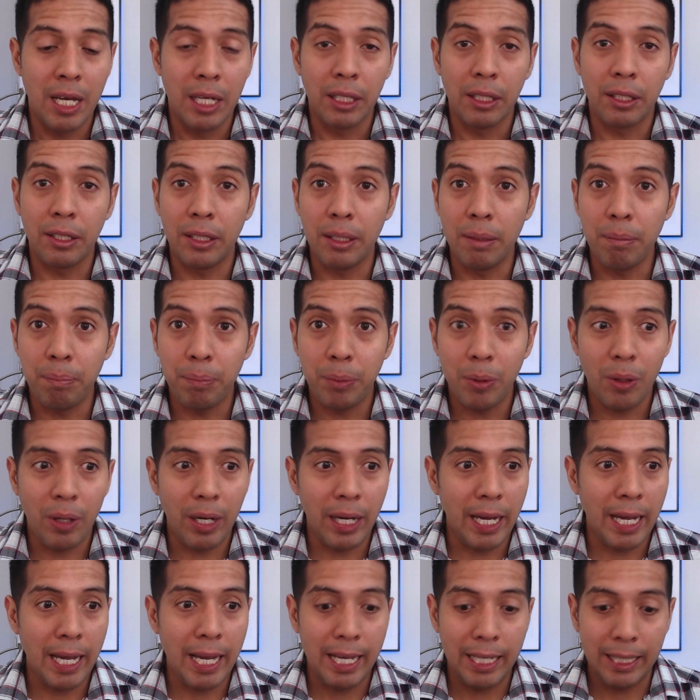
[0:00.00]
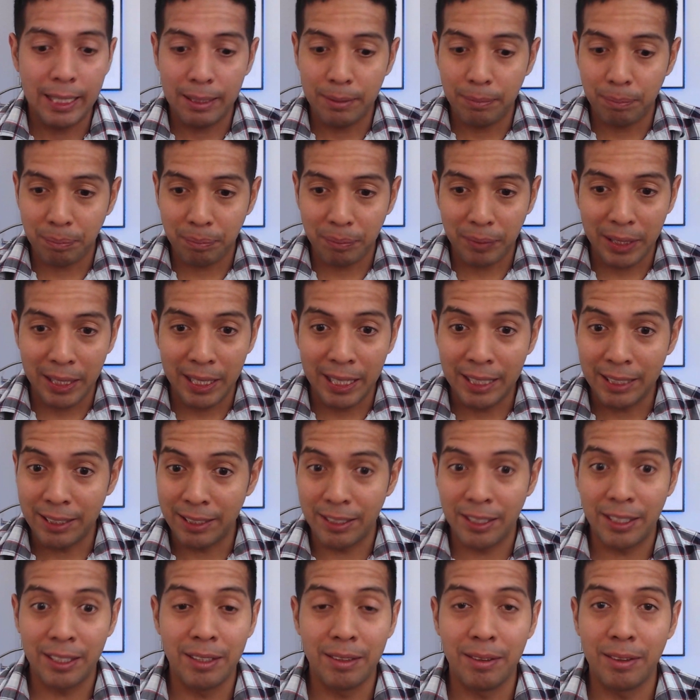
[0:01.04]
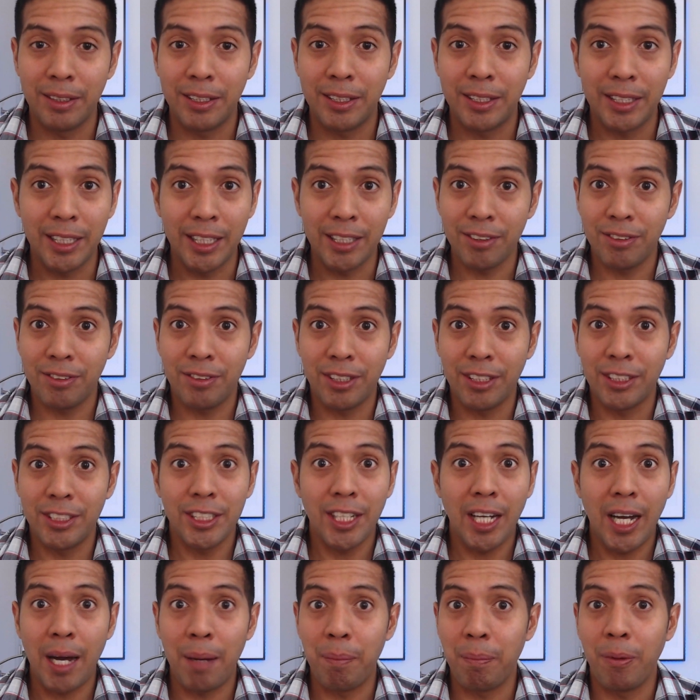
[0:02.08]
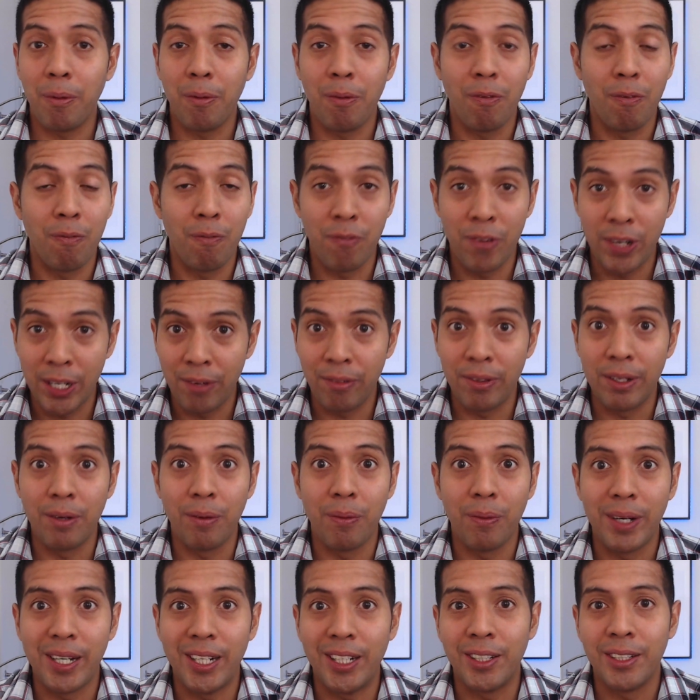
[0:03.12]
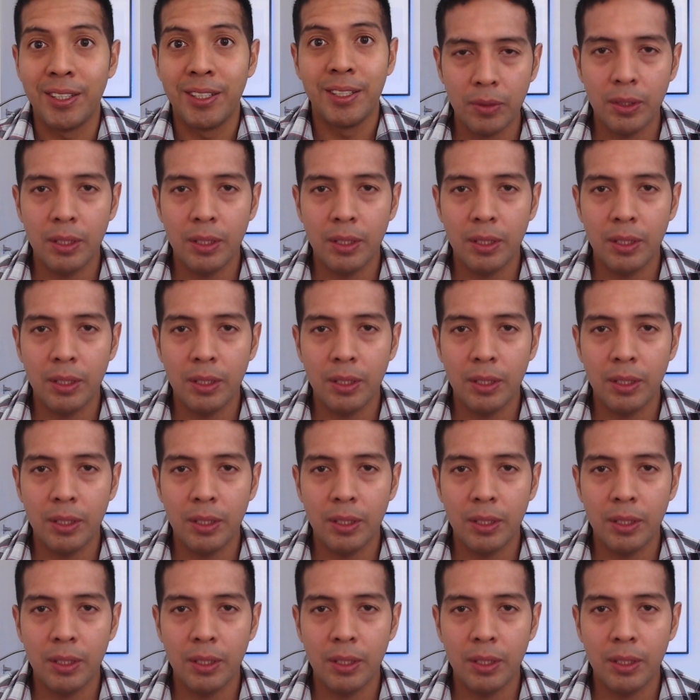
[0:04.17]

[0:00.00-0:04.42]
simple, and it does the job very well.